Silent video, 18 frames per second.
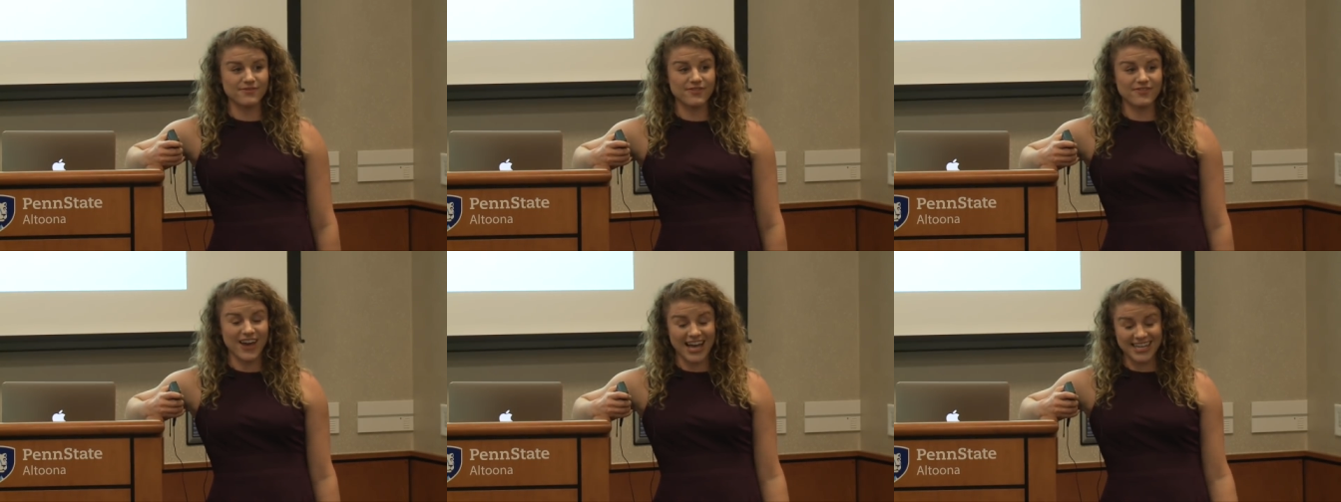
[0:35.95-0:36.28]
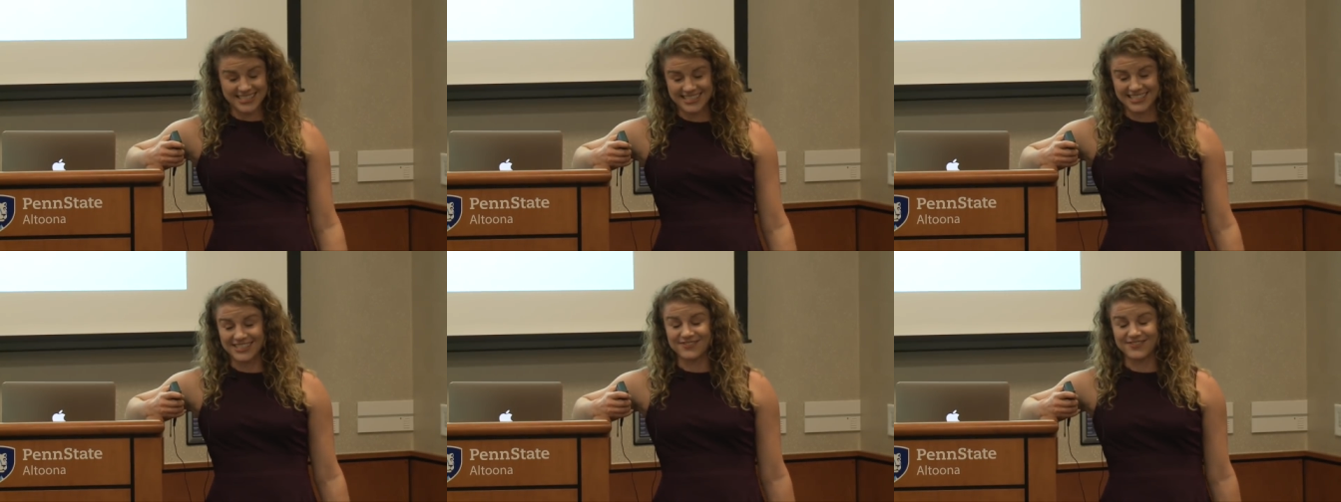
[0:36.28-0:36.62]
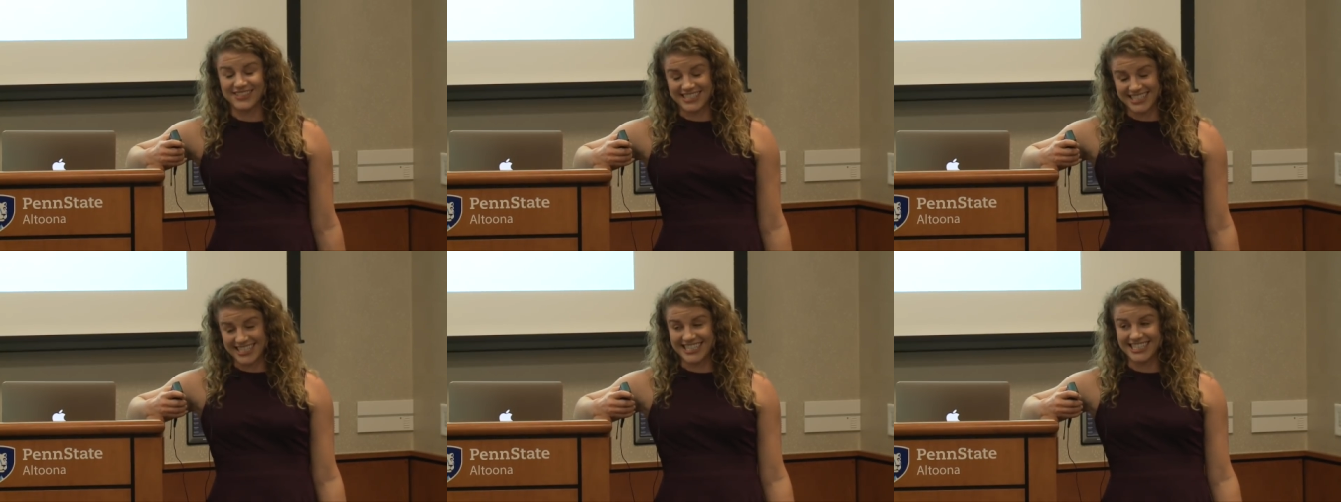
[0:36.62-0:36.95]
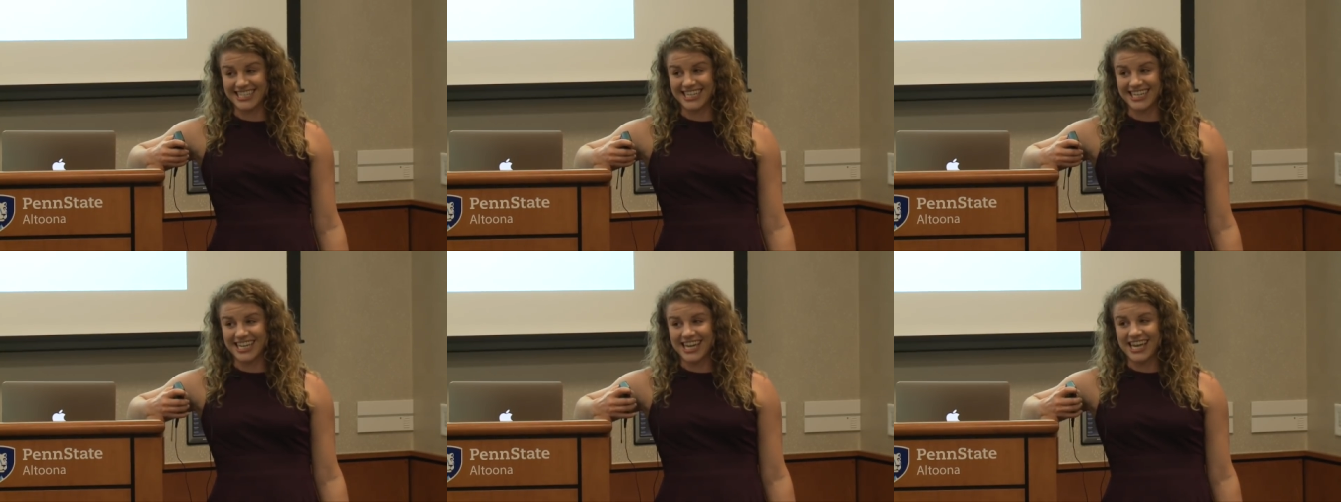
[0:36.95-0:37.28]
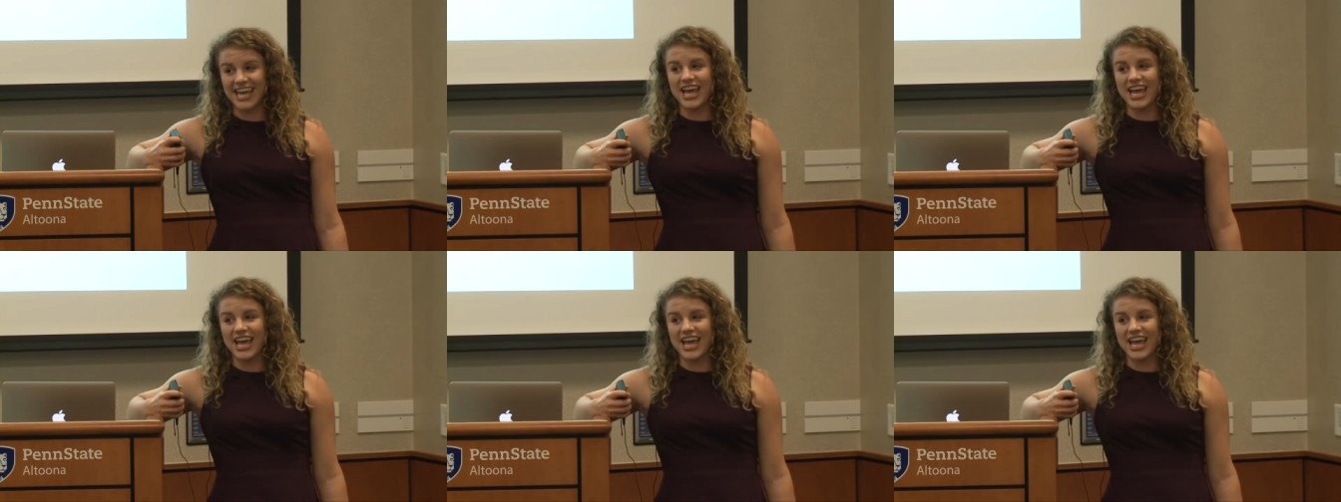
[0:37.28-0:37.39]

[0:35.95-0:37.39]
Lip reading: fasting facility.